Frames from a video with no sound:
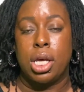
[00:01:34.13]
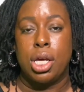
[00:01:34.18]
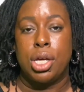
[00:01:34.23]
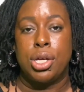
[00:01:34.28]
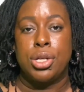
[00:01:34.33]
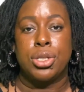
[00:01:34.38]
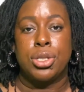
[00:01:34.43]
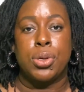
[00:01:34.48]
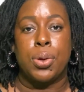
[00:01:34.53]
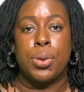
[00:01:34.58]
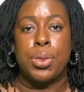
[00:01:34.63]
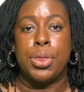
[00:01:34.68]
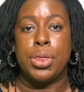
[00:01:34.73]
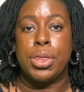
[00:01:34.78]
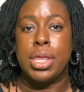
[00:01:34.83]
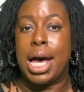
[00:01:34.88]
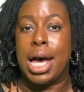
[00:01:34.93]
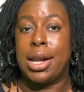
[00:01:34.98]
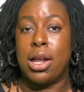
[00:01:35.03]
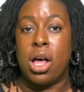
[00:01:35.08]
So
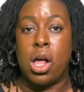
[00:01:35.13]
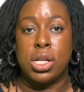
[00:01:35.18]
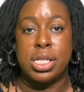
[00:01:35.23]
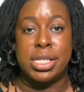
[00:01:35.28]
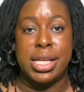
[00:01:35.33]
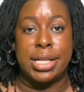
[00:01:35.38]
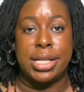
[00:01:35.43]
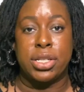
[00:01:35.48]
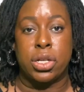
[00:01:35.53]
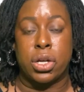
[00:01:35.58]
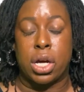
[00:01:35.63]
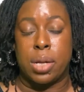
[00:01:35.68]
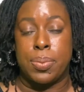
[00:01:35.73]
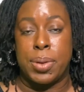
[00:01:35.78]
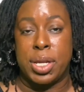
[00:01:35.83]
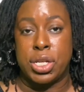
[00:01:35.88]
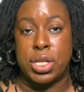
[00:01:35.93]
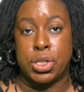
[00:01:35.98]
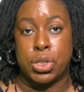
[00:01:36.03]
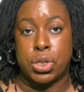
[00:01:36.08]
not all debts are going to be
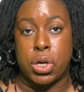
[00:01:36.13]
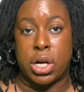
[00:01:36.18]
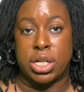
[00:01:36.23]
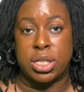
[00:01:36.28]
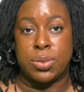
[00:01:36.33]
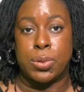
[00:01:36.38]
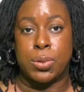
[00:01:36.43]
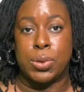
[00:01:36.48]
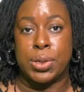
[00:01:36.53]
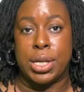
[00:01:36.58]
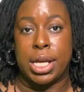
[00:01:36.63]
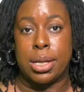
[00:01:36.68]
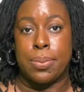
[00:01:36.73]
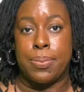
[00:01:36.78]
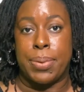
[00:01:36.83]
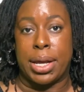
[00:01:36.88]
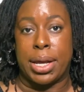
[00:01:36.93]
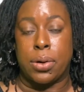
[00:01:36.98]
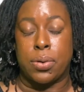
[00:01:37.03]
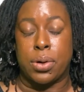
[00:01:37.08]
dischargeable in a
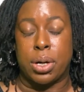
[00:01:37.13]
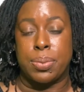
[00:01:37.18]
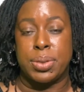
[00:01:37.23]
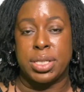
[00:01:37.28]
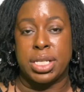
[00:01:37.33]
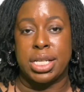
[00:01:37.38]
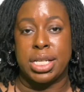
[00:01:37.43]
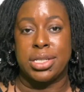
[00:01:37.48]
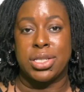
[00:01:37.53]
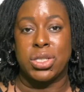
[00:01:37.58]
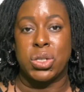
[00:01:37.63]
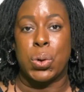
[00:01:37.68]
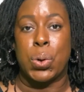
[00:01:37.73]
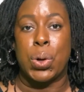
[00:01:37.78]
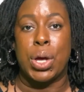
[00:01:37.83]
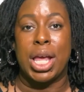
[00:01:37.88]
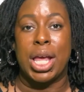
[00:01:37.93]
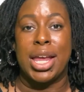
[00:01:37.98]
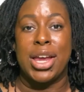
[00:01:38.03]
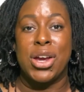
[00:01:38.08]
bankruptcy. So
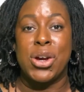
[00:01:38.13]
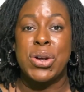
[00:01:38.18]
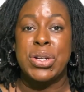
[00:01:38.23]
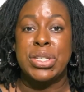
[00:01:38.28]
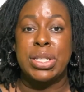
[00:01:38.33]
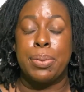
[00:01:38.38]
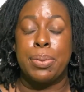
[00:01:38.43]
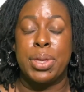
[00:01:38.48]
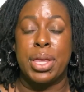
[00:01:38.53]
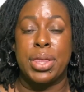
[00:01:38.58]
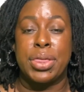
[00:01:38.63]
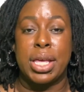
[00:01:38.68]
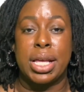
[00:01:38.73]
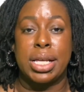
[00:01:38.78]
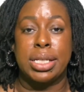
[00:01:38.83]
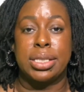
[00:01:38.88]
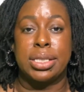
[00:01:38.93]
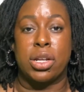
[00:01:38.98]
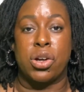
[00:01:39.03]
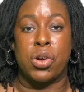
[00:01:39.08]
here are some of the
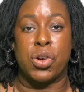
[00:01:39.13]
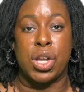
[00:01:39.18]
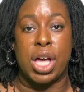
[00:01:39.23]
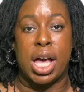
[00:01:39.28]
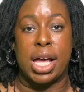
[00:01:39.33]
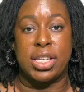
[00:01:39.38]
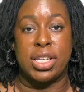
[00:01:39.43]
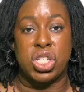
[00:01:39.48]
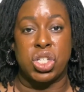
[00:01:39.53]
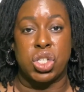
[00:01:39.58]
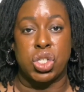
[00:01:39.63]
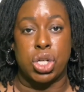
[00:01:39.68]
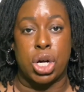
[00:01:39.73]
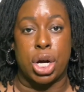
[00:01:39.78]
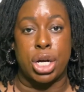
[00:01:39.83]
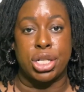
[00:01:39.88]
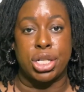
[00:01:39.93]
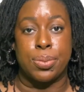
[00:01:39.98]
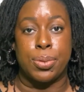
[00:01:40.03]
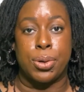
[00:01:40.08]
things that are not
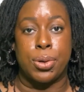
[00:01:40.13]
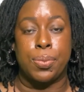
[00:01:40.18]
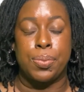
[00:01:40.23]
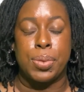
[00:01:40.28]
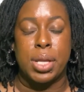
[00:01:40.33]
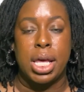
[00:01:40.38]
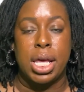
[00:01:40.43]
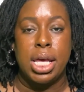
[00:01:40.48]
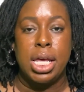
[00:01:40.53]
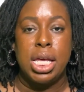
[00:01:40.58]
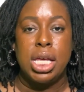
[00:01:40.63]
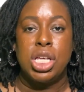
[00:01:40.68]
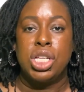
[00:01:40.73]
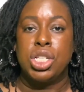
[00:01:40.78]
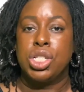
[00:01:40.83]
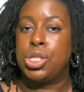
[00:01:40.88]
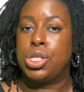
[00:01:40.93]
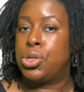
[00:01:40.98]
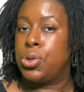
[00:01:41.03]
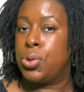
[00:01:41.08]
dischargeable.
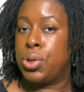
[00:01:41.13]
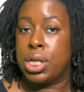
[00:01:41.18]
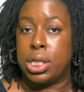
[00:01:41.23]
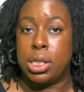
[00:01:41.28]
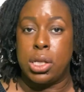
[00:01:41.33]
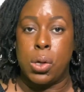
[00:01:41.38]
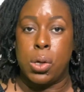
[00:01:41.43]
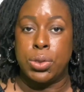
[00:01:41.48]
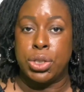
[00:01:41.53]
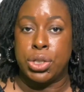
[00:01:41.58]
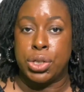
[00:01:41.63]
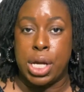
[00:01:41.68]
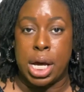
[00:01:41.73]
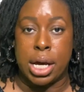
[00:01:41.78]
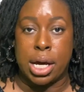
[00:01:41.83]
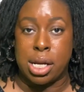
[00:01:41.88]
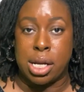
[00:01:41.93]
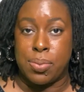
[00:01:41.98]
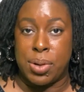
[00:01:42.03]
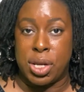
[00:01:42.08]
Student loans are not
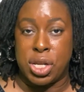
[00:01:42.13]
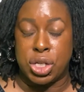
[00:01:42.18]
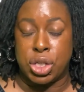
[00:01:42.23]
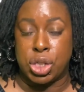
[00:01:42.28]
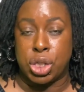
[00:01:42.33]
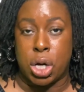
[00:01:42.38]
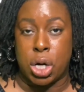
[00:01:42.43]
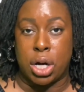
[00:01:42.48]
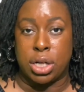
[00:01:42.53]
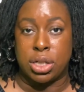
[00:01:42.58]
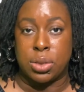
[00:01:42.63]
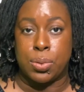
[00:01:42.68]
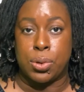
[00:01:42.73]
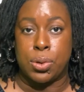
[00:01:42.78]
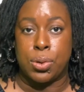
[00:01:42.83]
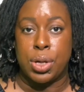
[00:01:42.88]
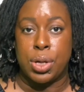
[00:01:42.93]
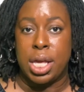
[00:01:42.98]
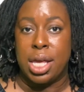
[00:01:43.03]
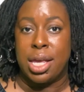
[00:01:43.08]
going to be dischargeable.
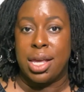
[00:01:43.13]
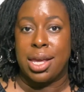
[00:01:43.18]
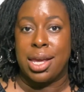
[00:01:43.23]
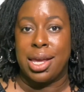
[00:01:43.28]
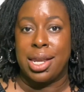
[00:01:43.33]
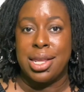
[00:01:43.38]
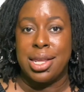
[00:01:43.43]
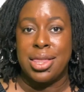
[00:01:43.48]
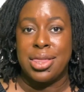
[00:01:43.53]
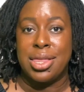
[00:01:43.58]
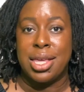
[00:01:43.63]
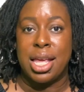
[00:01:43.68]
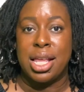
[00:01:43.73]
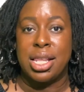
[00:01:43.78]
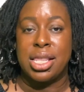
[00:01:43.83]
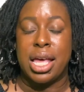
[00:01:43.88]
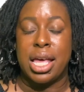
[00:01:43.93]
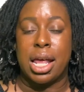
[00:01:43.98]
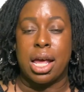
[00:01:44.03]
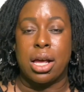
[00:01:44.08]
Anything
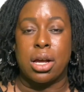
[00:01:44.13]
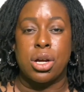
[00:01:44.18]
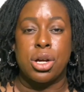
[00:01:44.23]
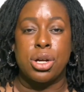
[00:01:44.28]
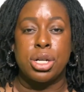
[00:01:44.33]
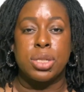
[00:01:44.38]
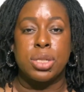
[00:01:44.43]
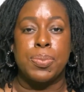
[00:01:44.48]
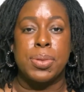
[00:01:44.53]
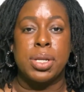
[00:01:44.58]
that occurs